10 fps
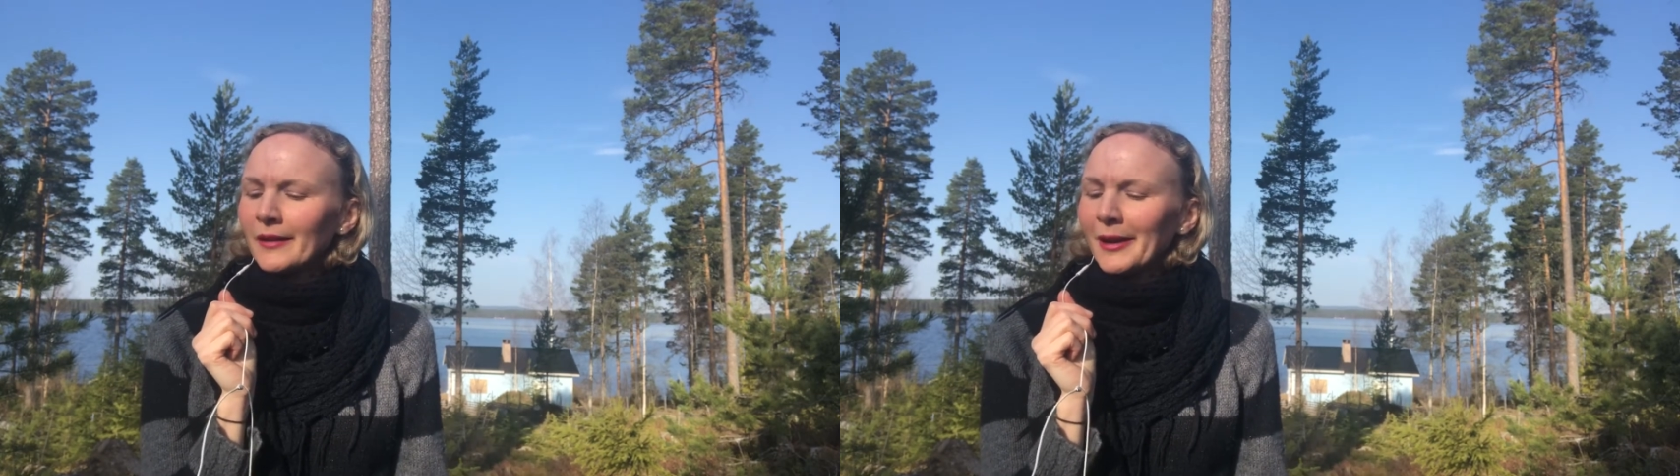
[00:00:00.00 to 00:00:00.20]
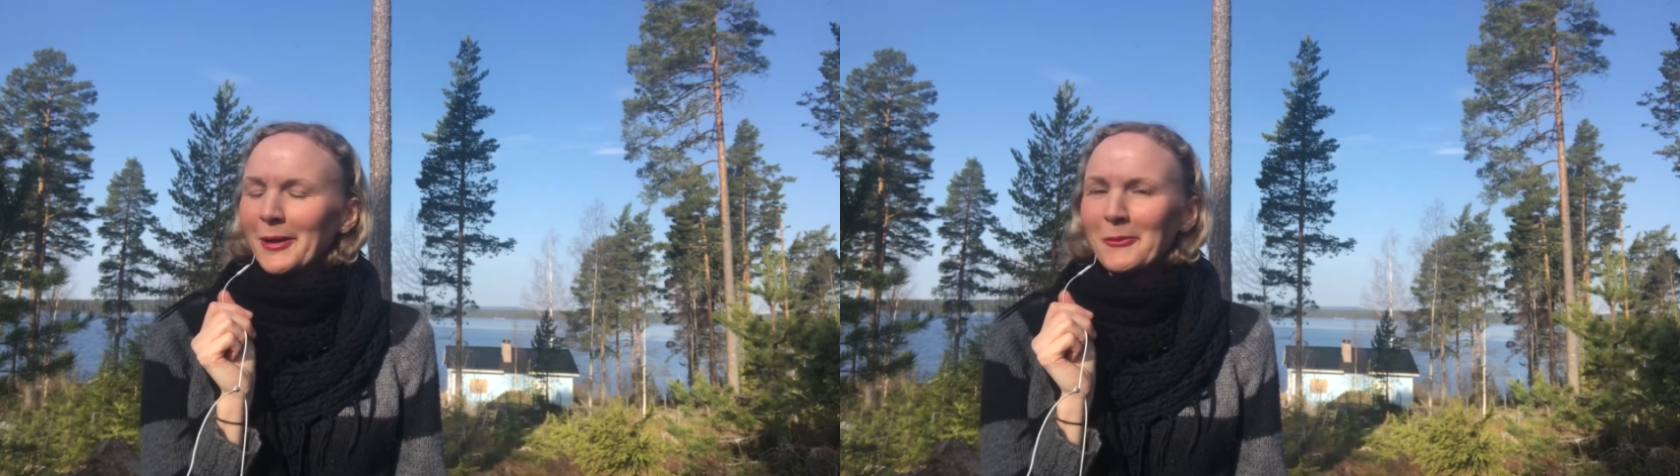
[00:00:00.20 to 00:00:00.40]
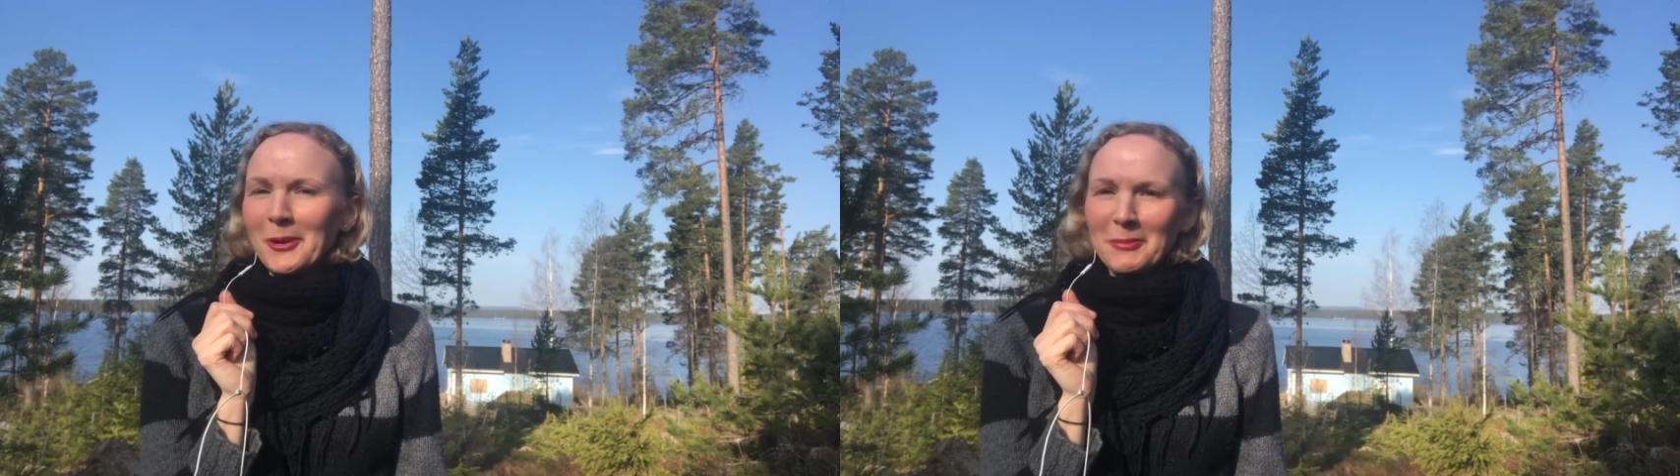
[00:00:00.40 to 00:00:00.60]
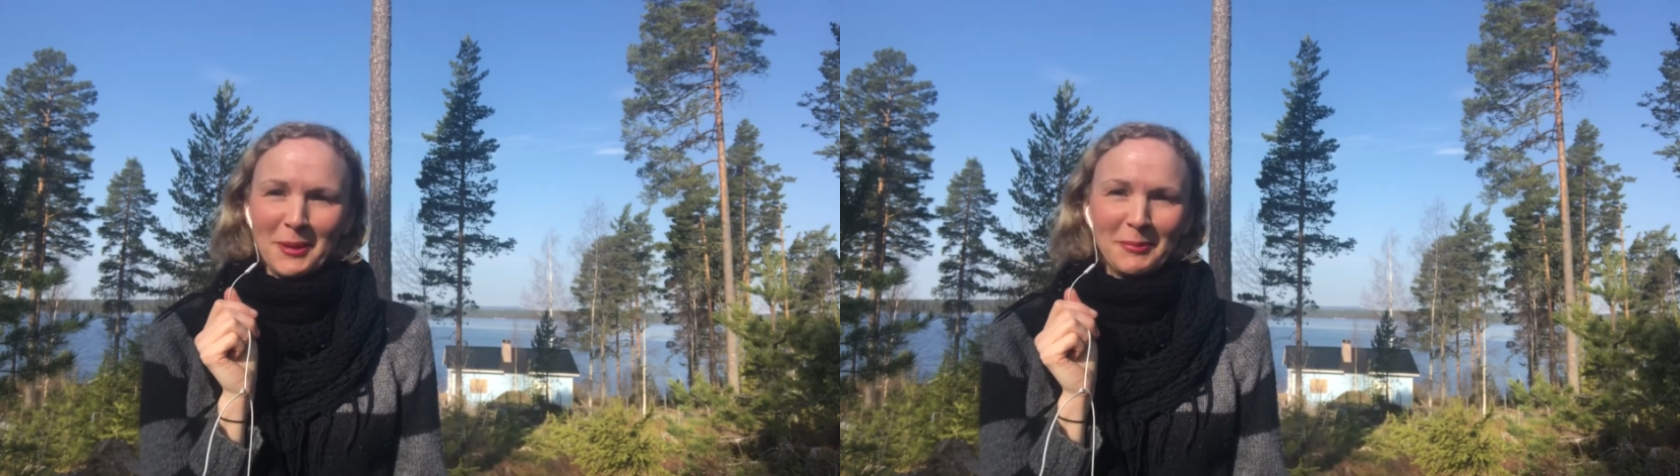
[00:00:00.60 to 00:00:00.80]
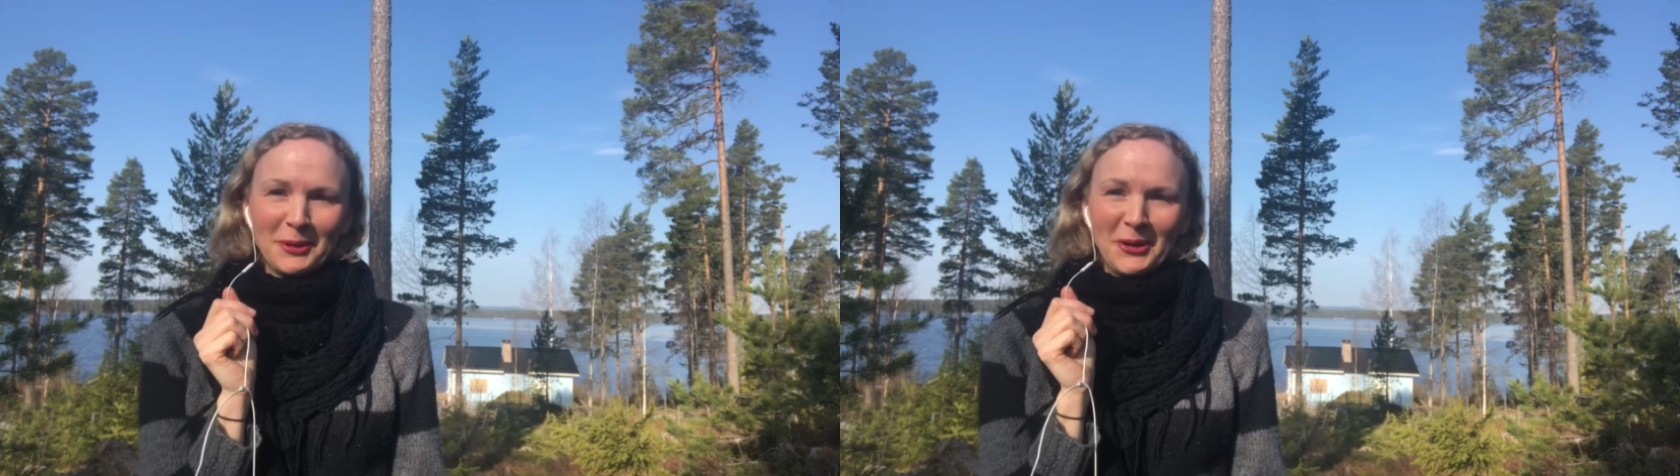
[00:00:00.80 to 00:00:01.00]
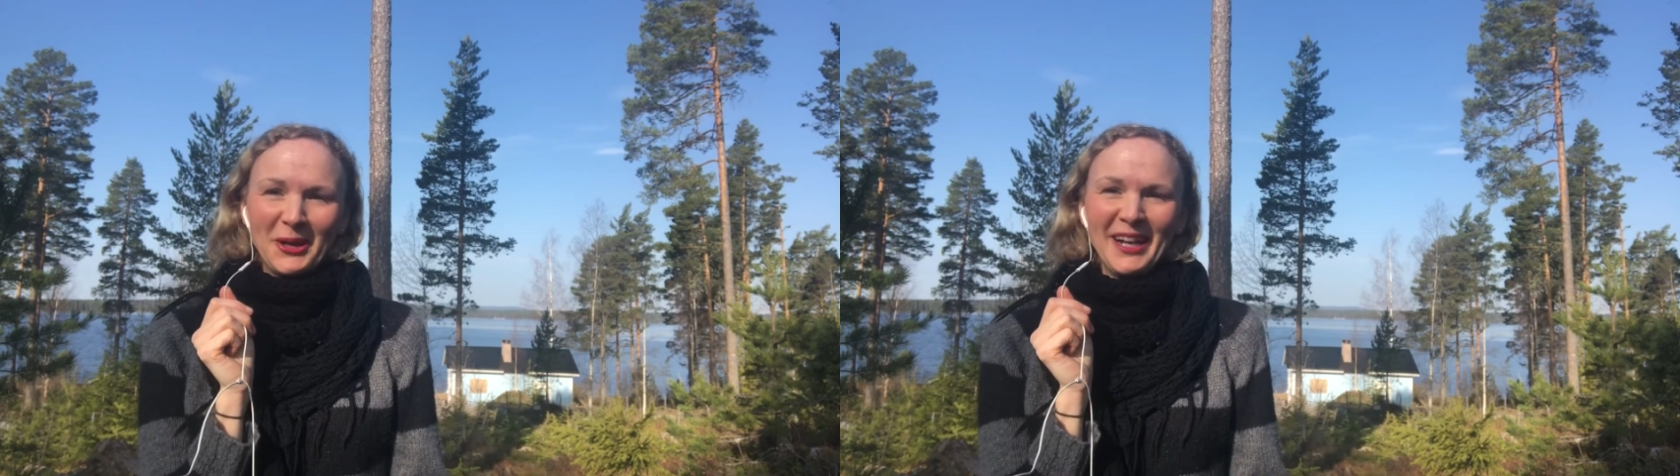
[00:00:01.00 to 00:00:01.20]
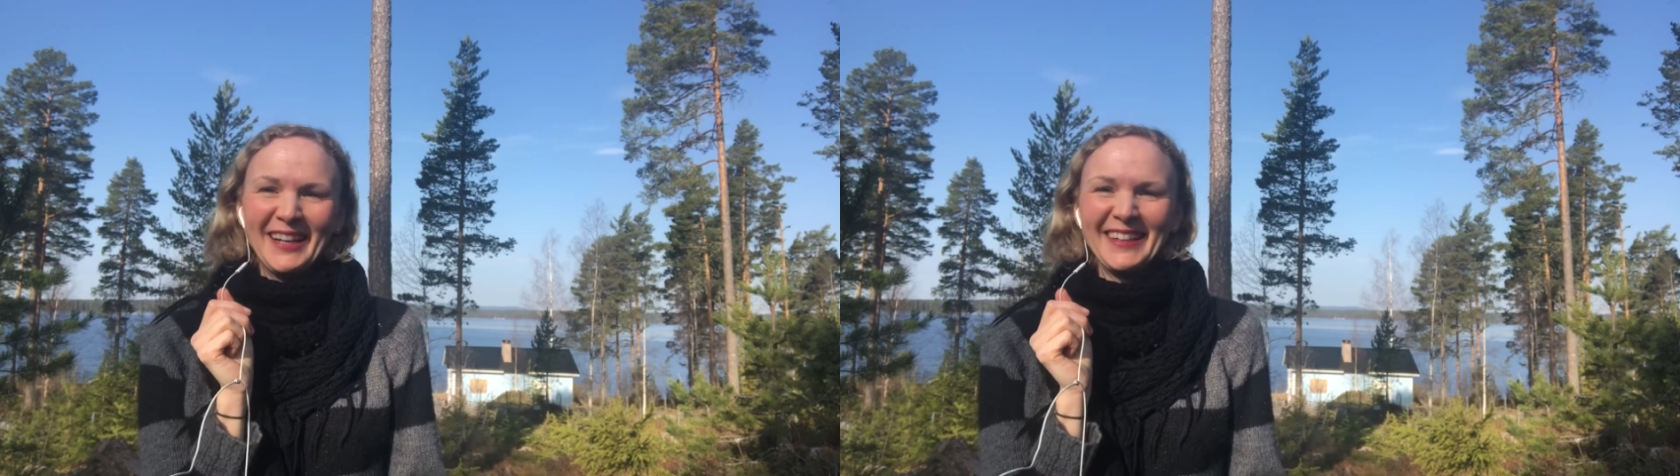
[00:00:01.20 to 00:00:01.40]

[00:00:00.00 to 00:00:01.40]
where people are